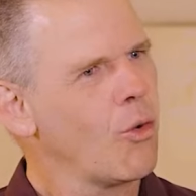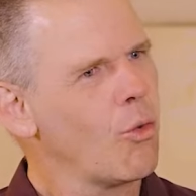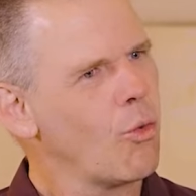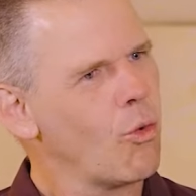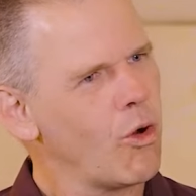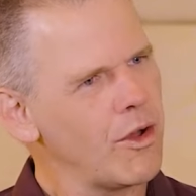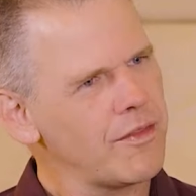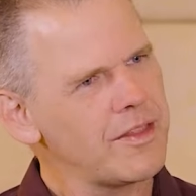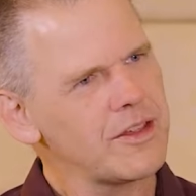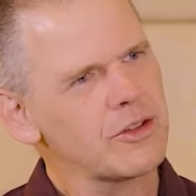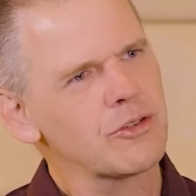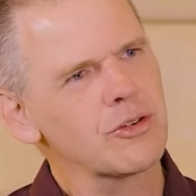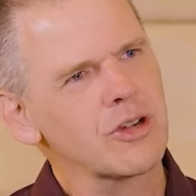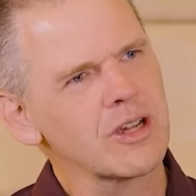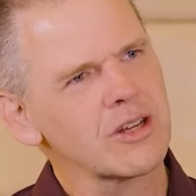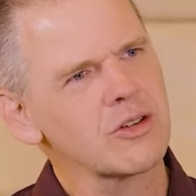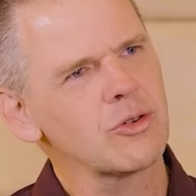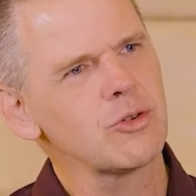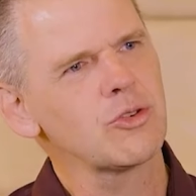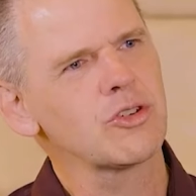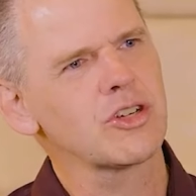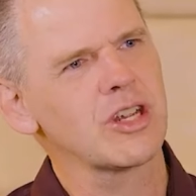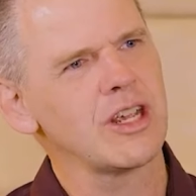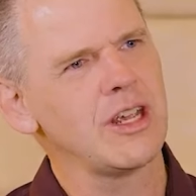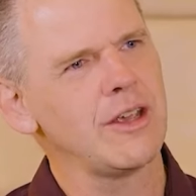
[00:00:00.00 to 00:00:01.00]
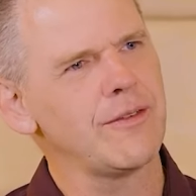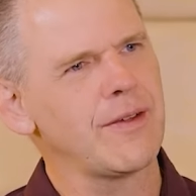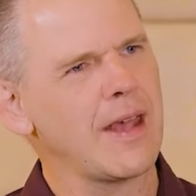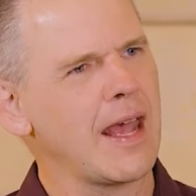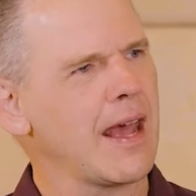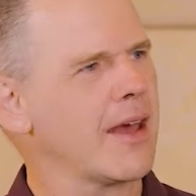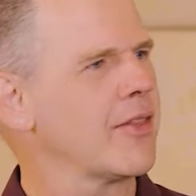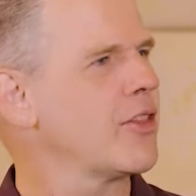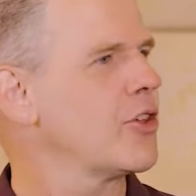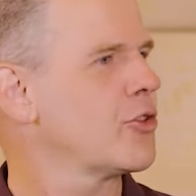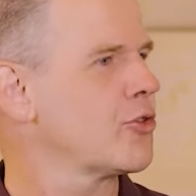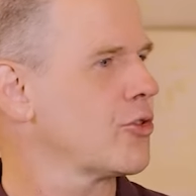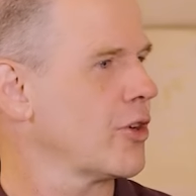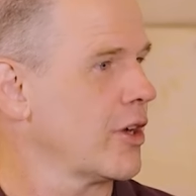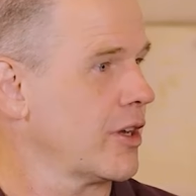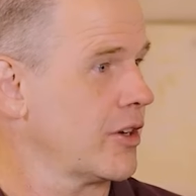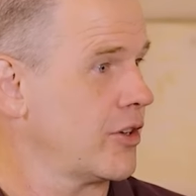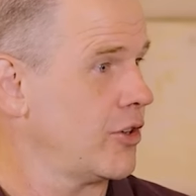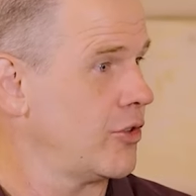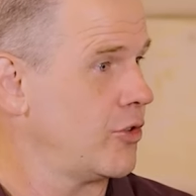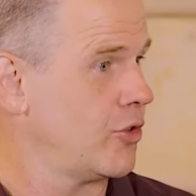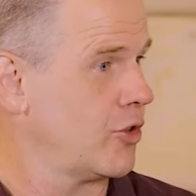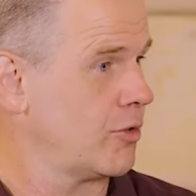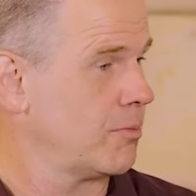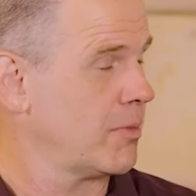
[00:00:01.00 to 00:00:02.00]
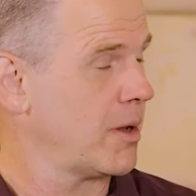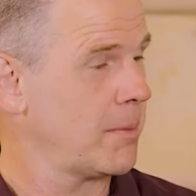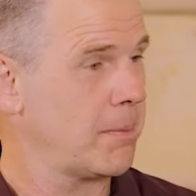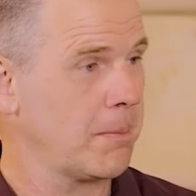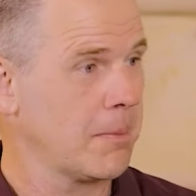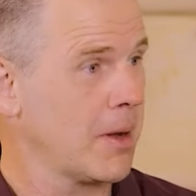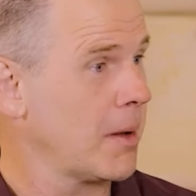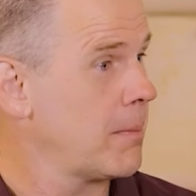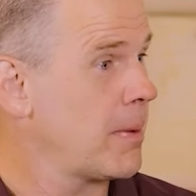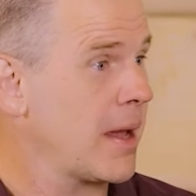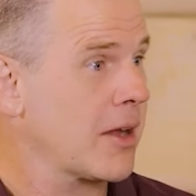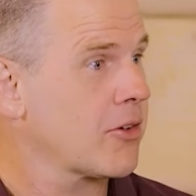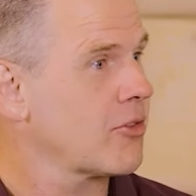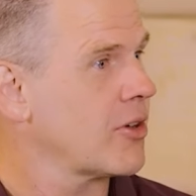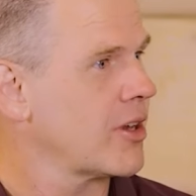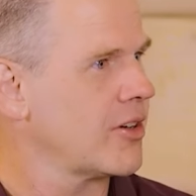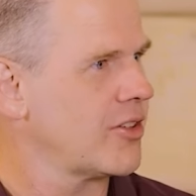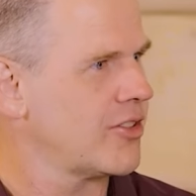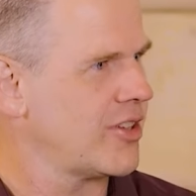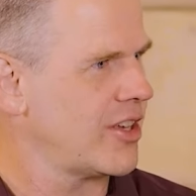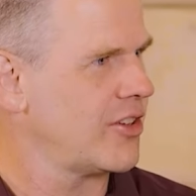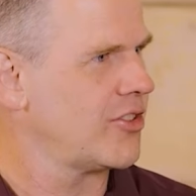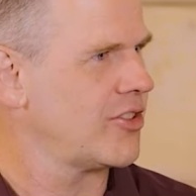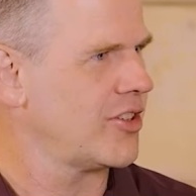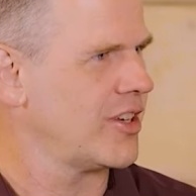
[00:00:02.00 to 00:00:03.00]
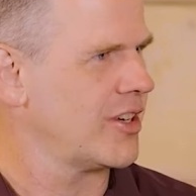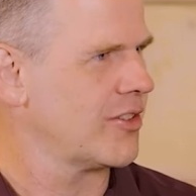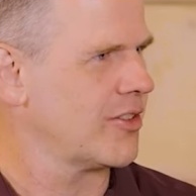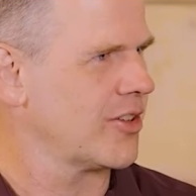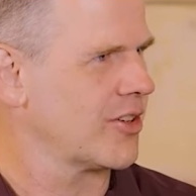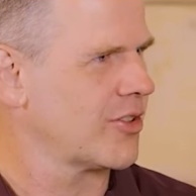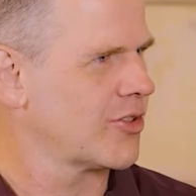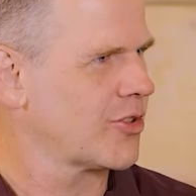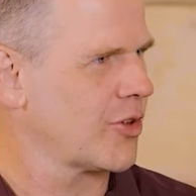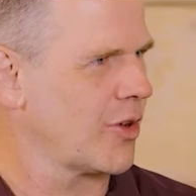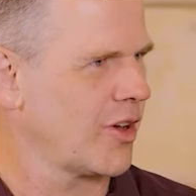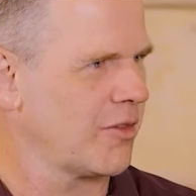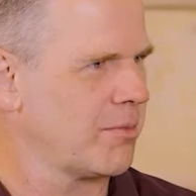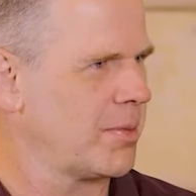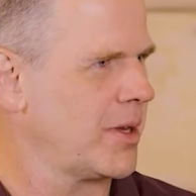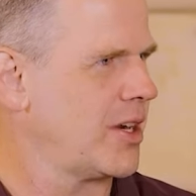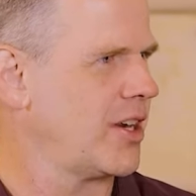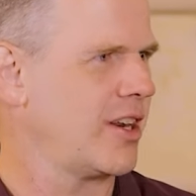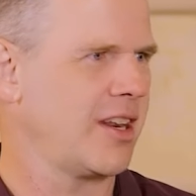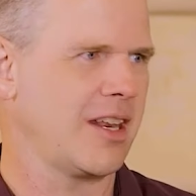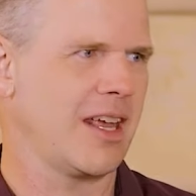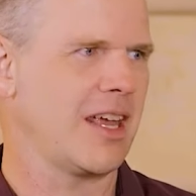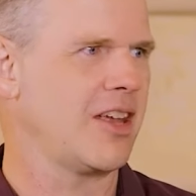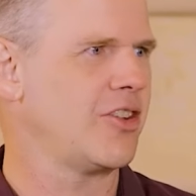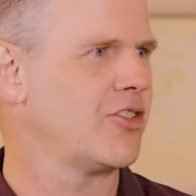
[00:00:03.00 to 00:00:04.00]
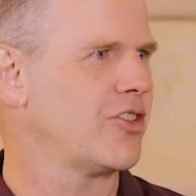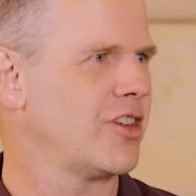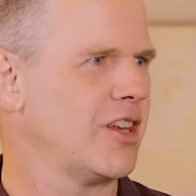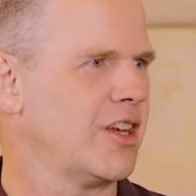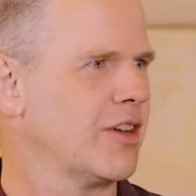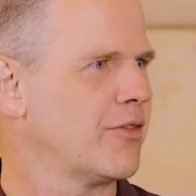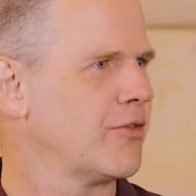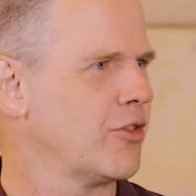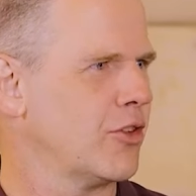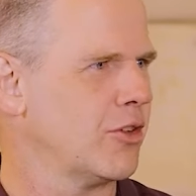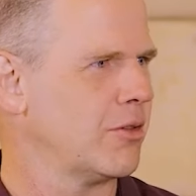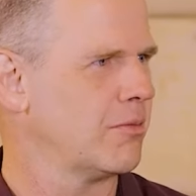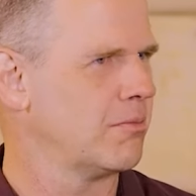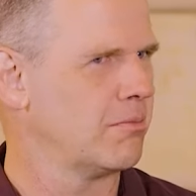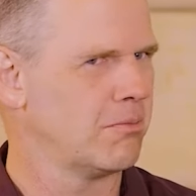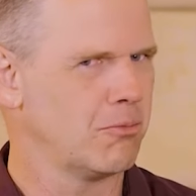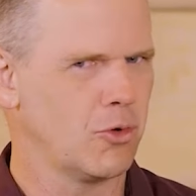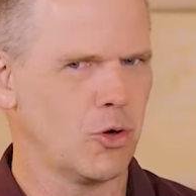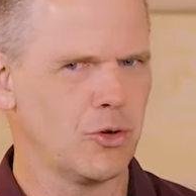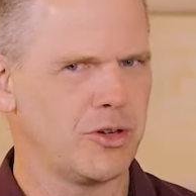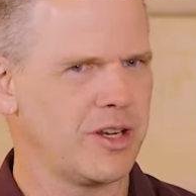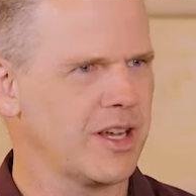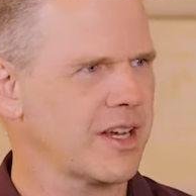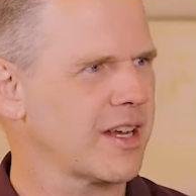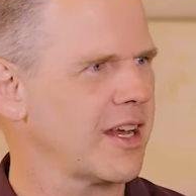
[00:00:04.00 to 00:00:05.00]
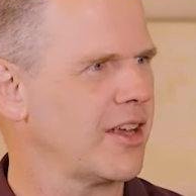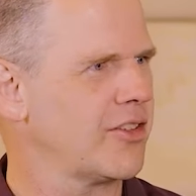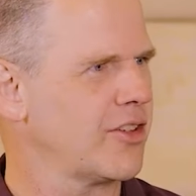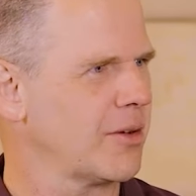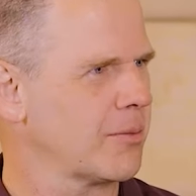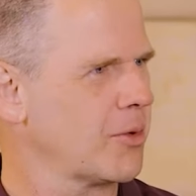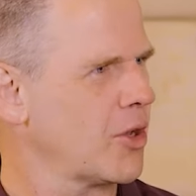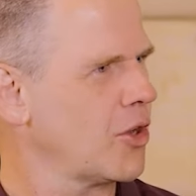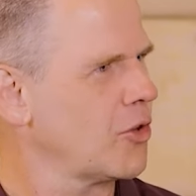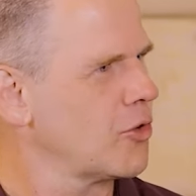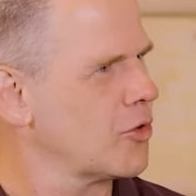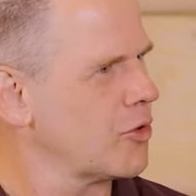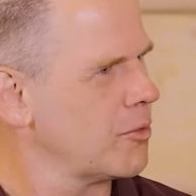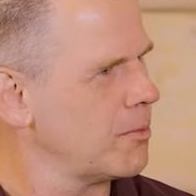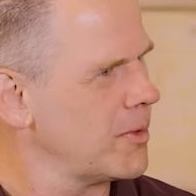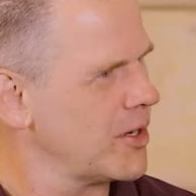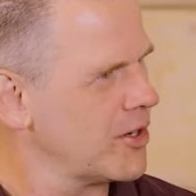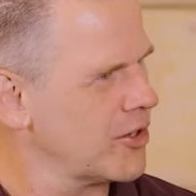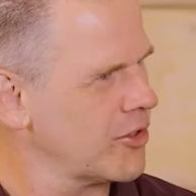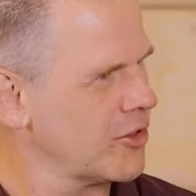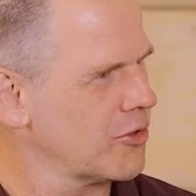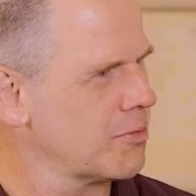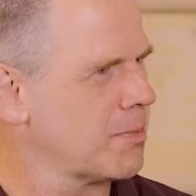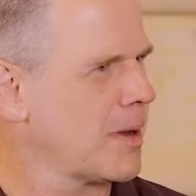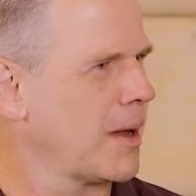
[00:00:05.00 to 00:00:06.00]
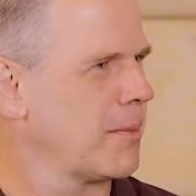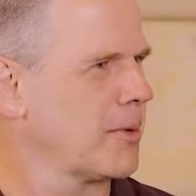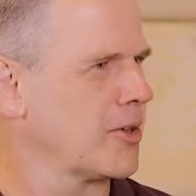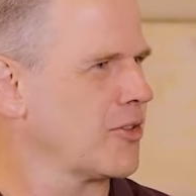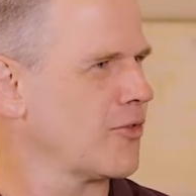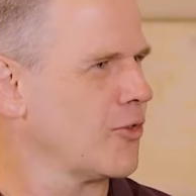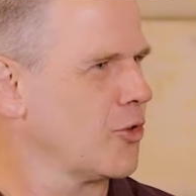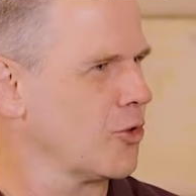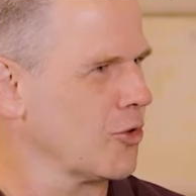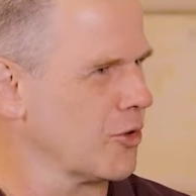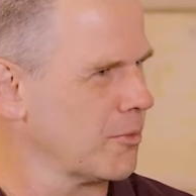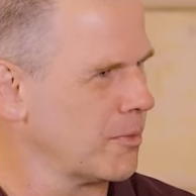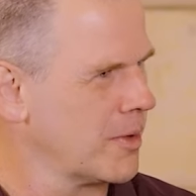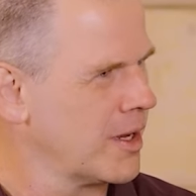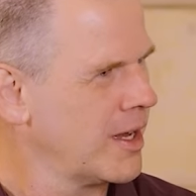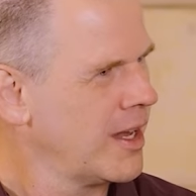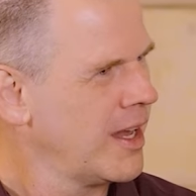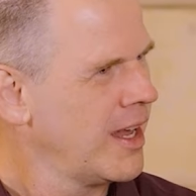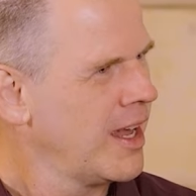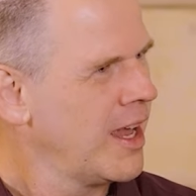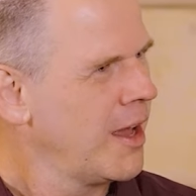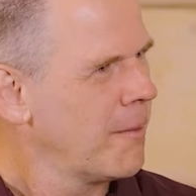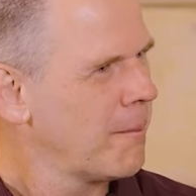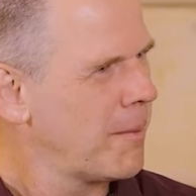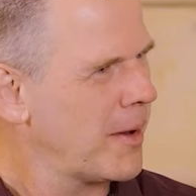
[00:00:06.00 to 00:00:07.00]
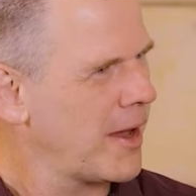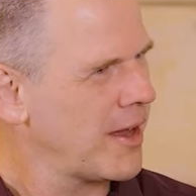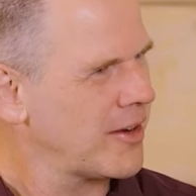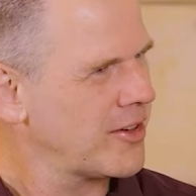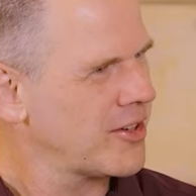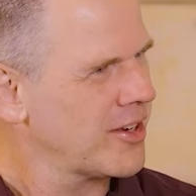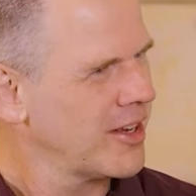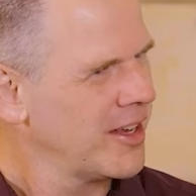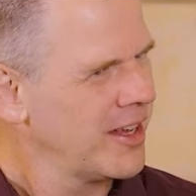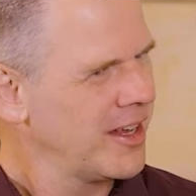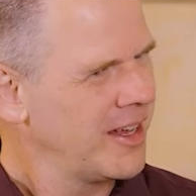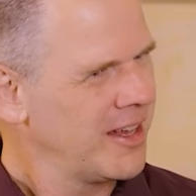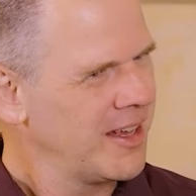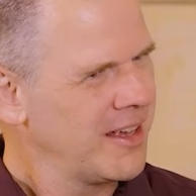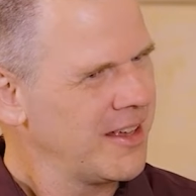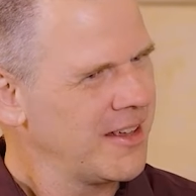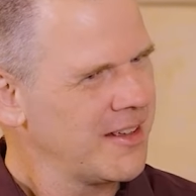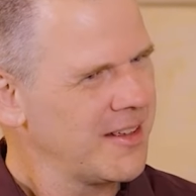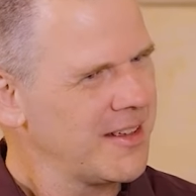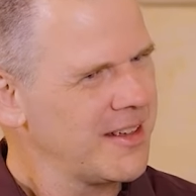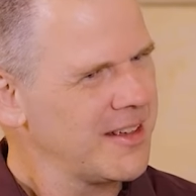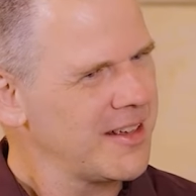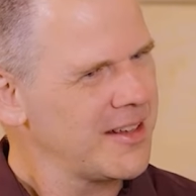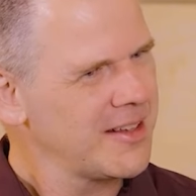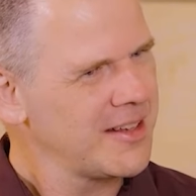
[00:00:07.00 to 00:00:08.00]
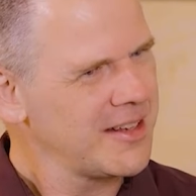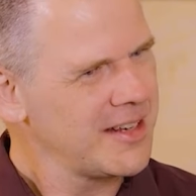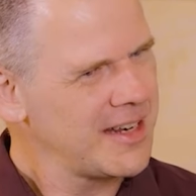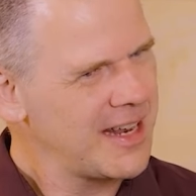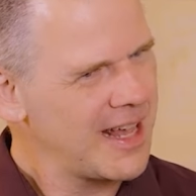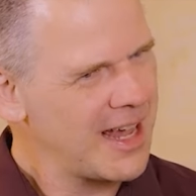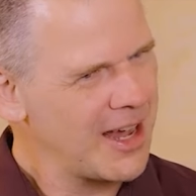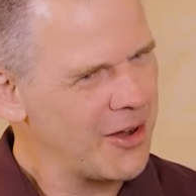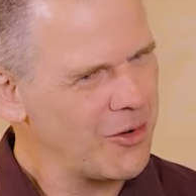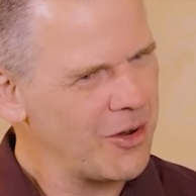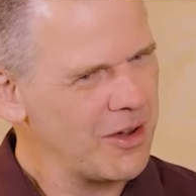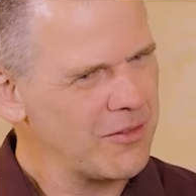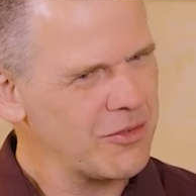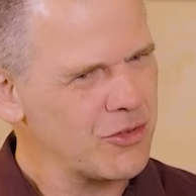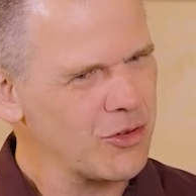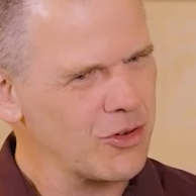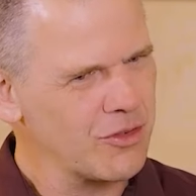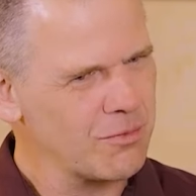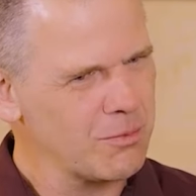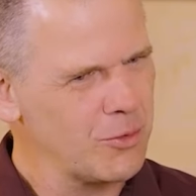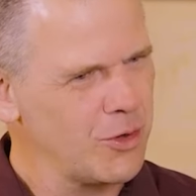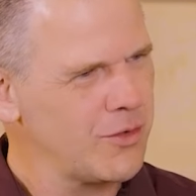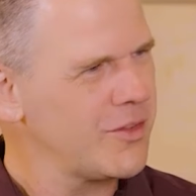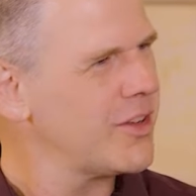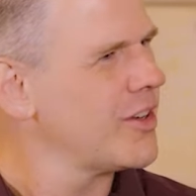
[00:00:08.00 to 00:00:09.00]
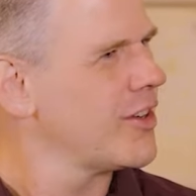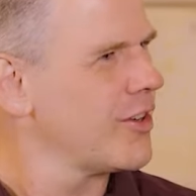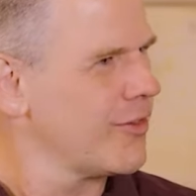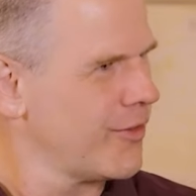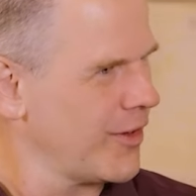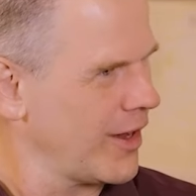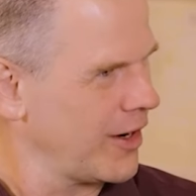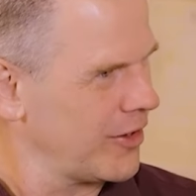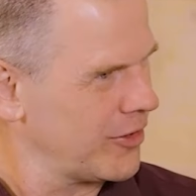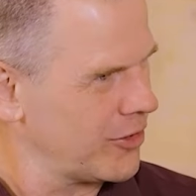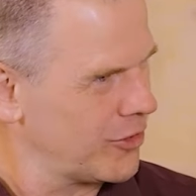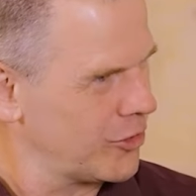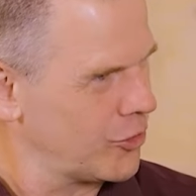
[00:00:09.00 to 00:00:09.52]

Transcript: what they're trying to achieve, how they're trying to do it. My background is engineering, so I've been an engineer for more decades, I'm going to admit, in the public forum. But now I've sort of moved into